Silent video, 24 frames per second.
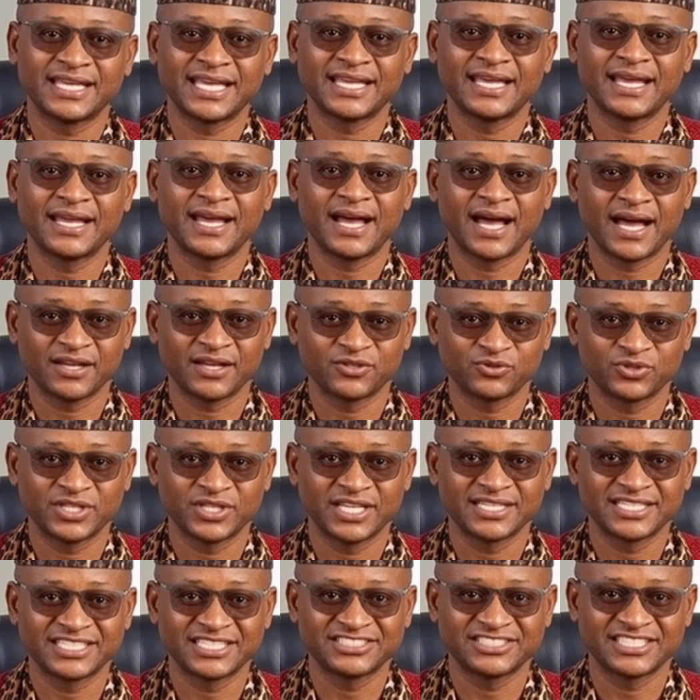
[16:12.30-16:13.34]
in an
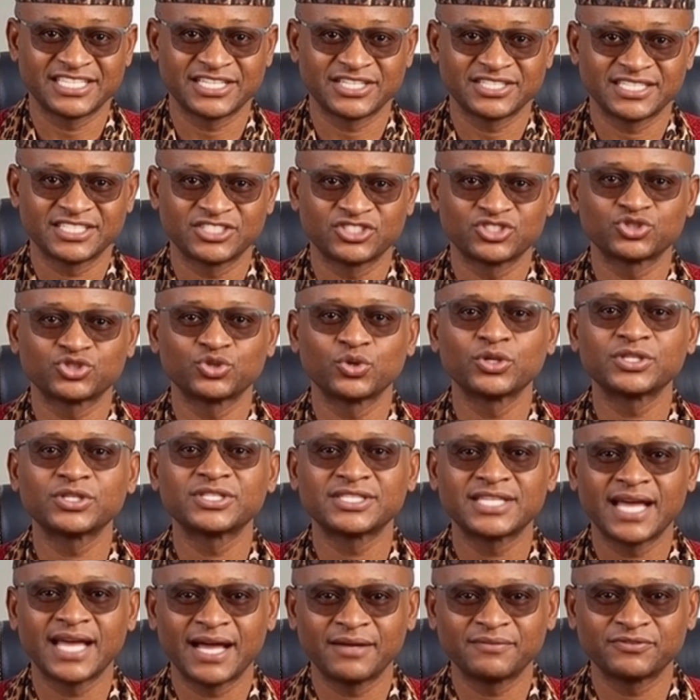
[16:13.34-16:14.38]
unrealistically
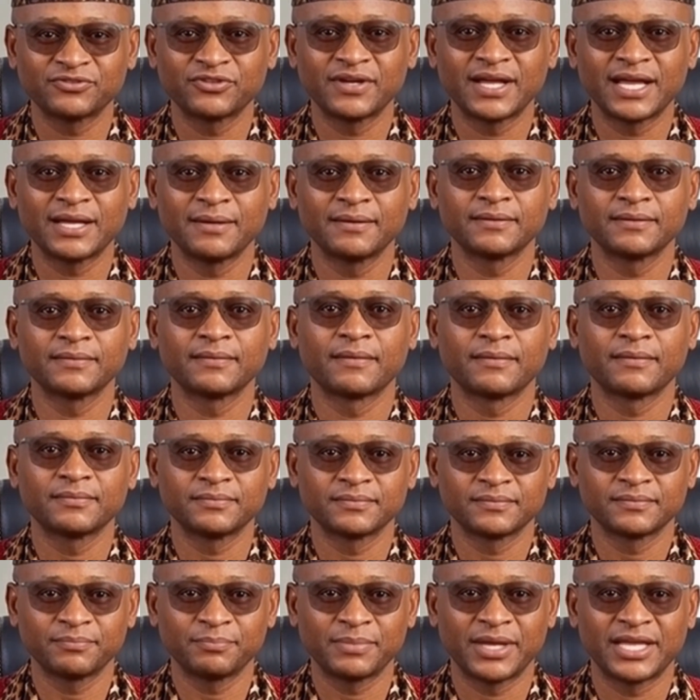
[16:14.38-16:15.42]
short time frame,
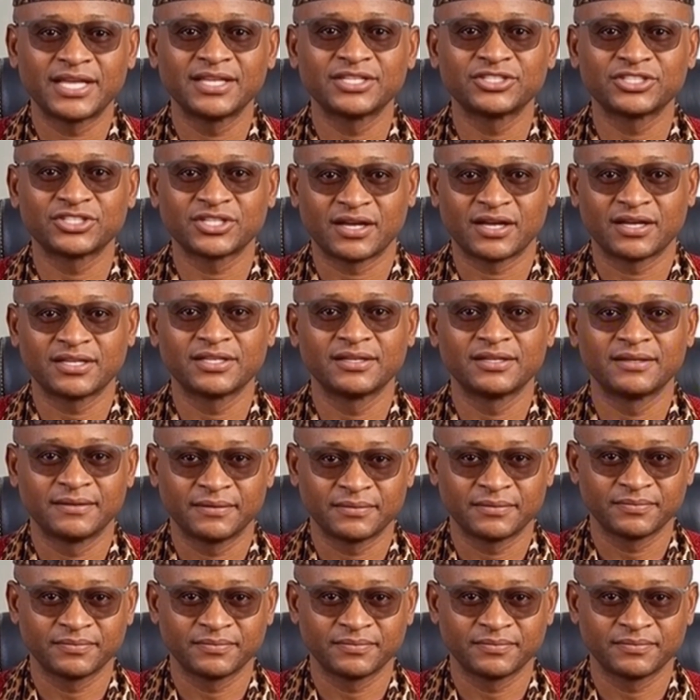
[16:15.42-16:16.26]
be concerned.